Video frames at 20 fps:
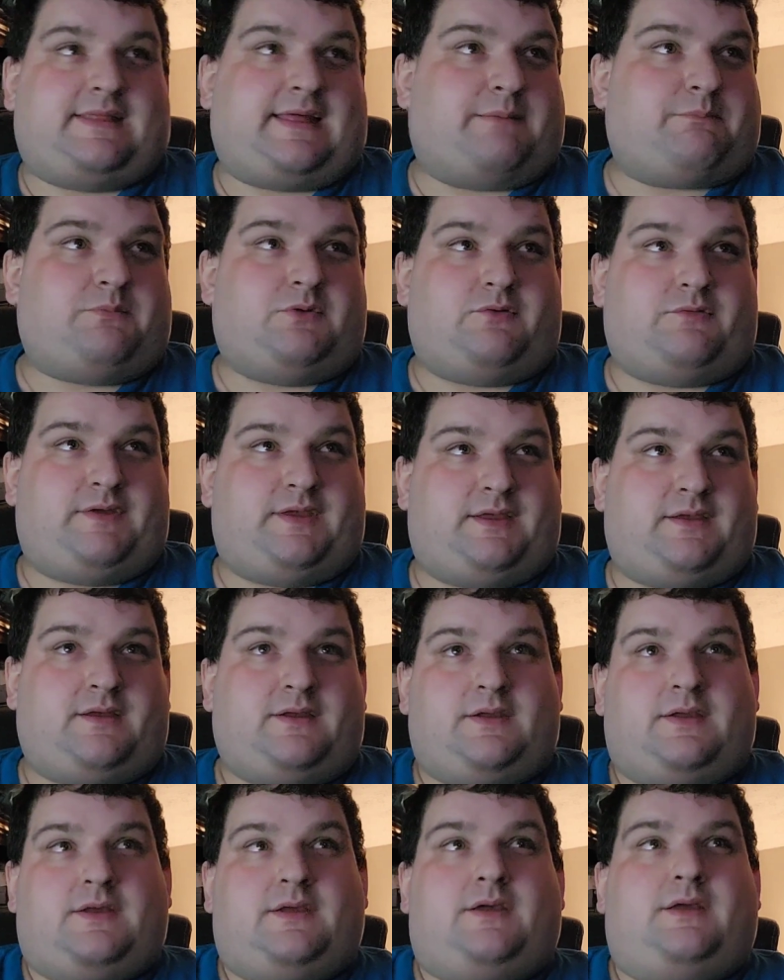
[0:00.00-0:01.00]
That movie
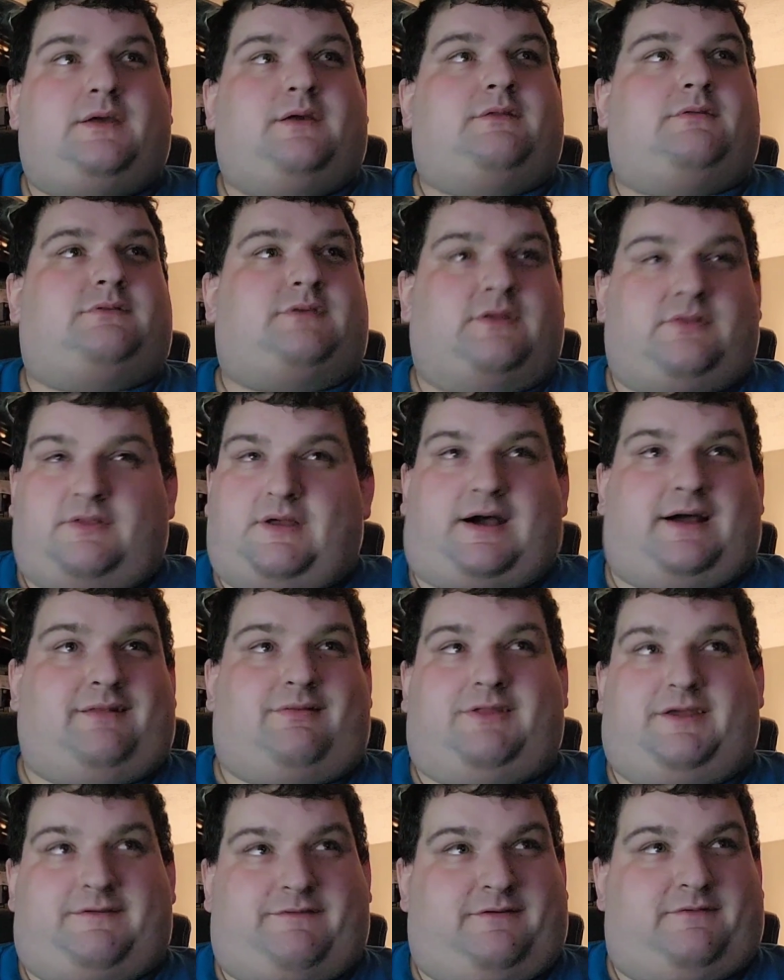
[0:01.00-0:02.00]
did not
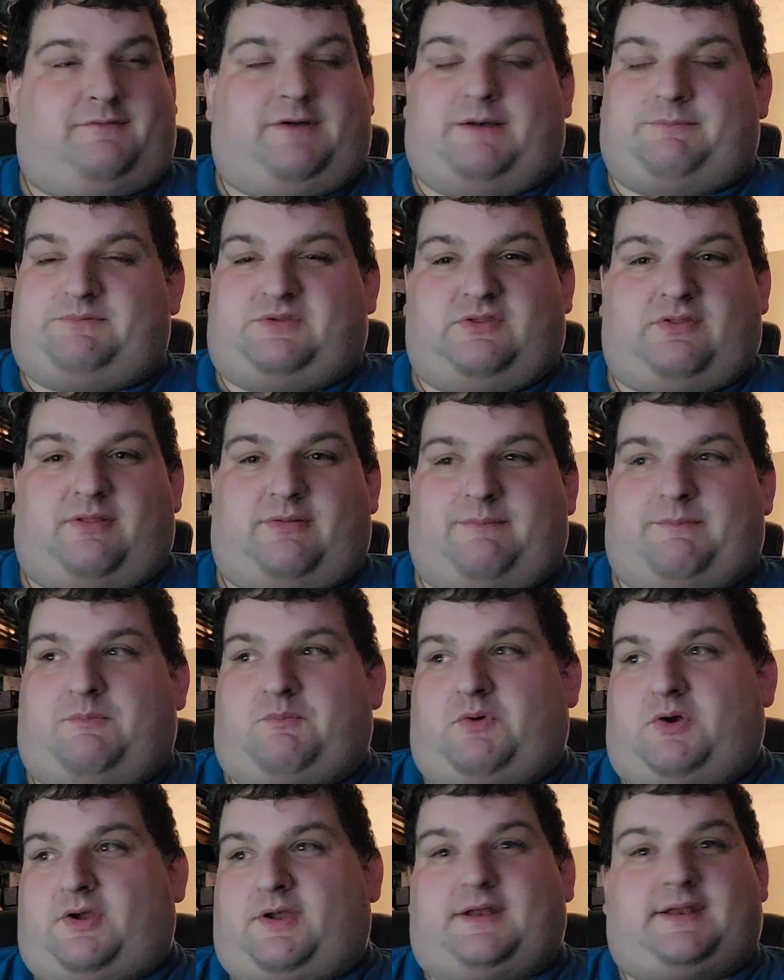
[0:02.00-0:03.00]
live up to the
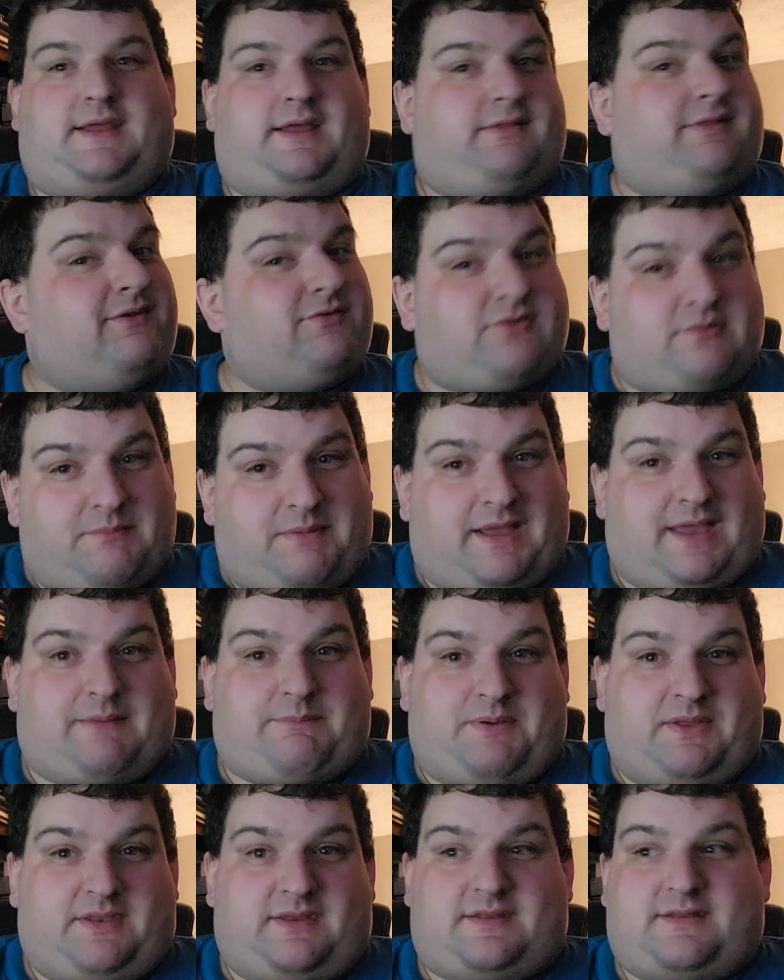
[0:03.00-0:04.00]
marketing, at least in my
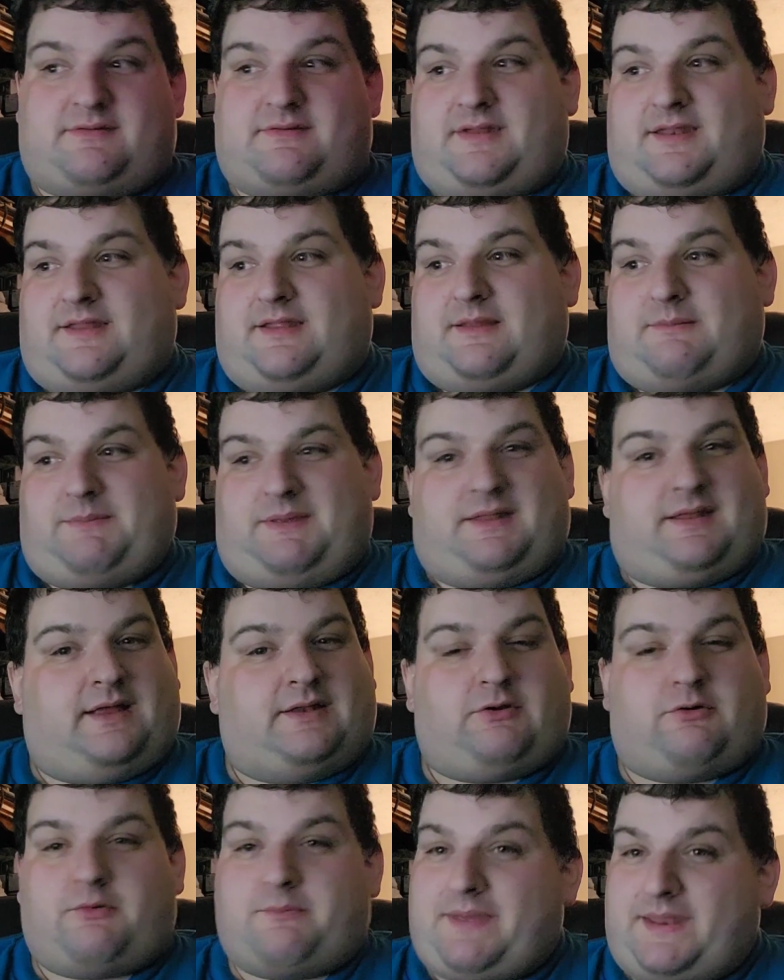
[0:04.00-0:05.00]
opinion it didn't. I mean, I
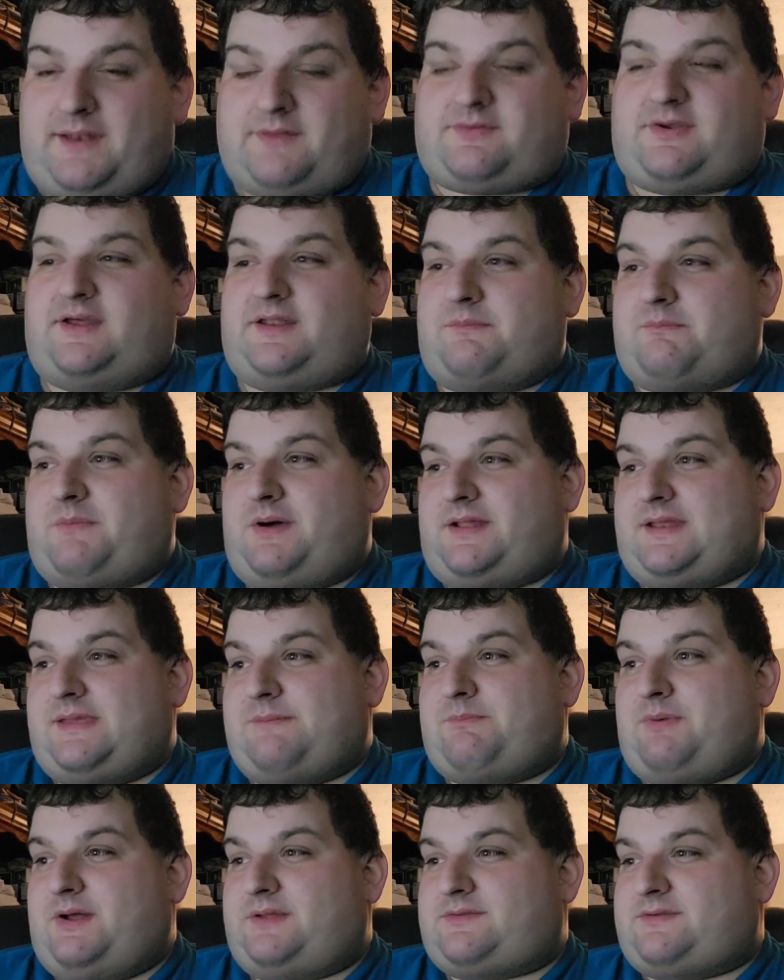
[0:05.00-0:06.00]
know it made a ton of
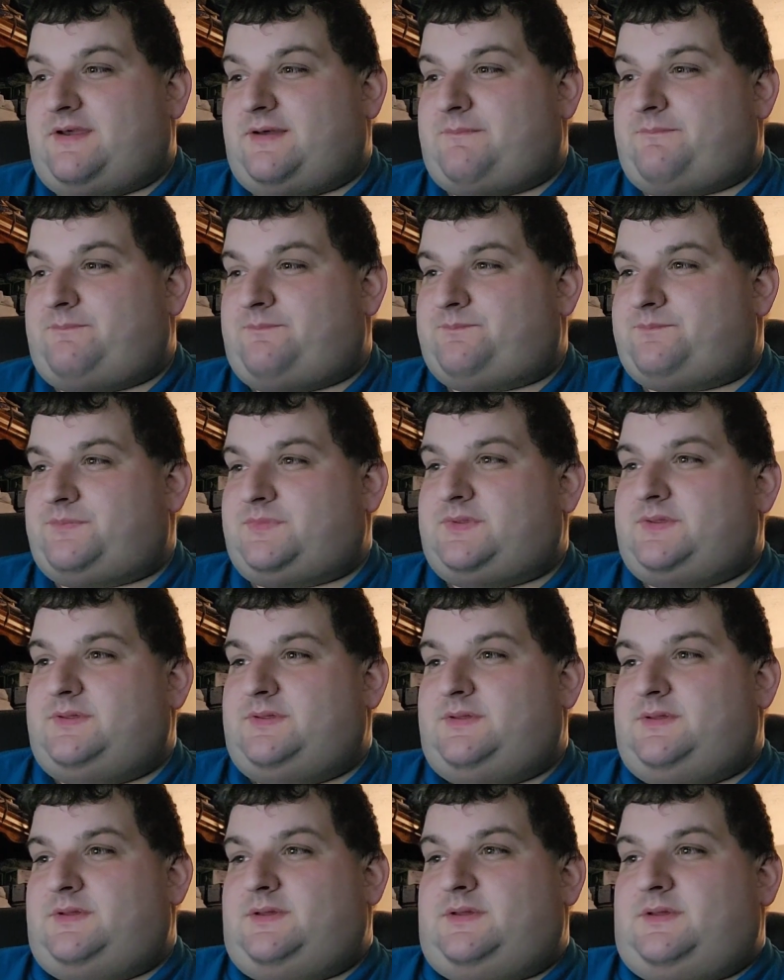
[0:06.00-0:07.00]
money,
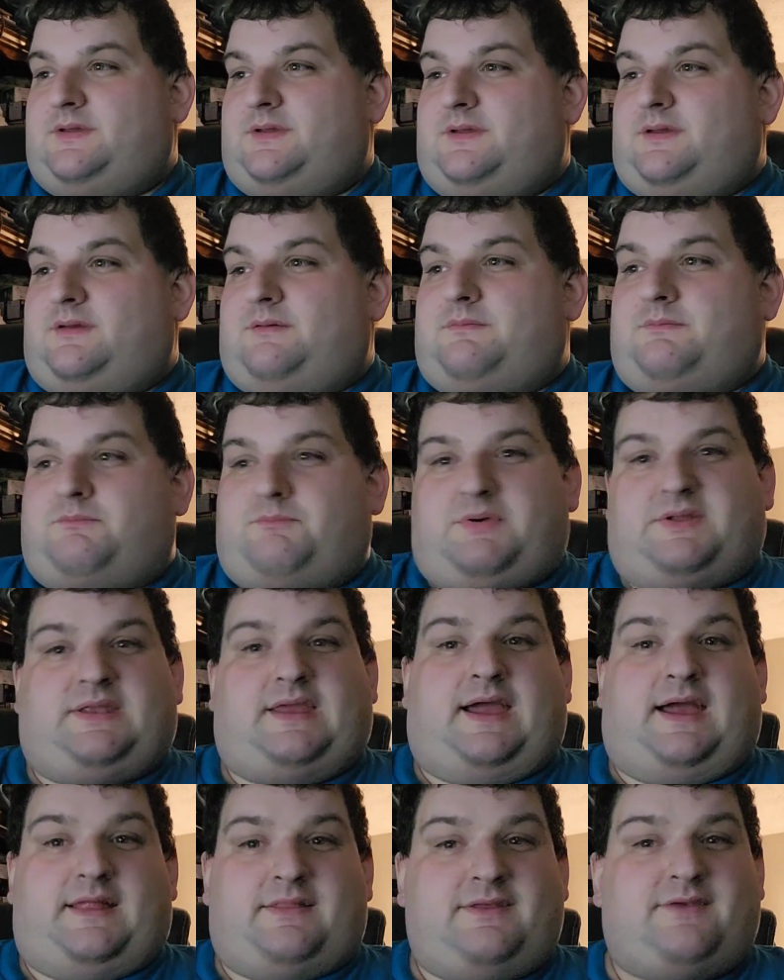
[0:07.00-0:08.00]
But
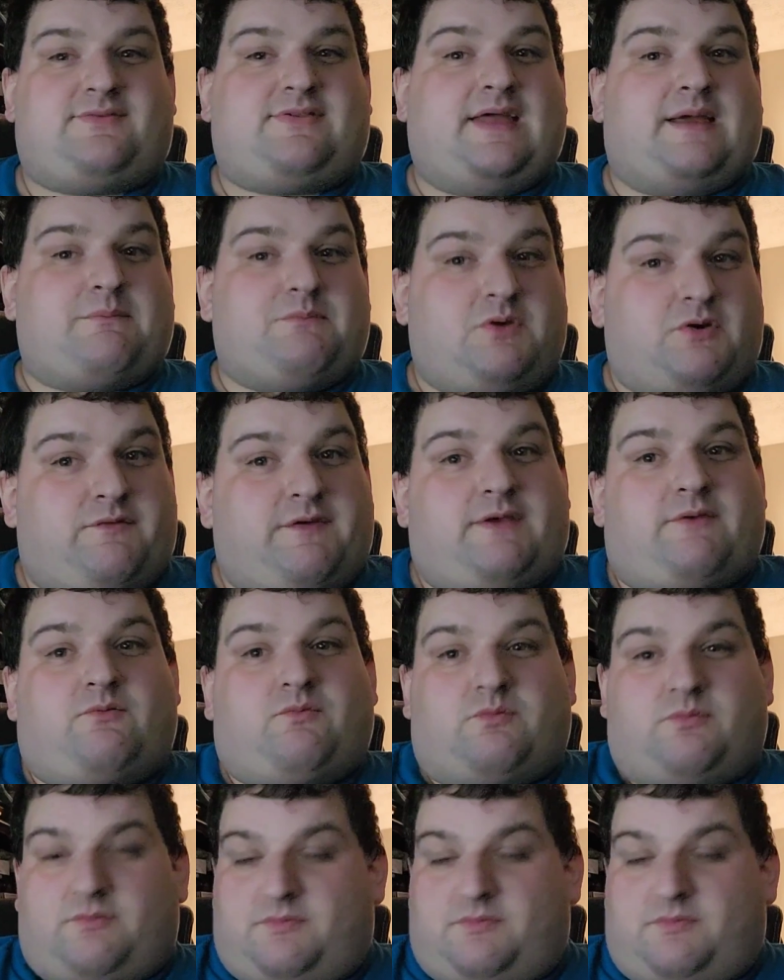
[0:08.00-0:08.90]
at least that movie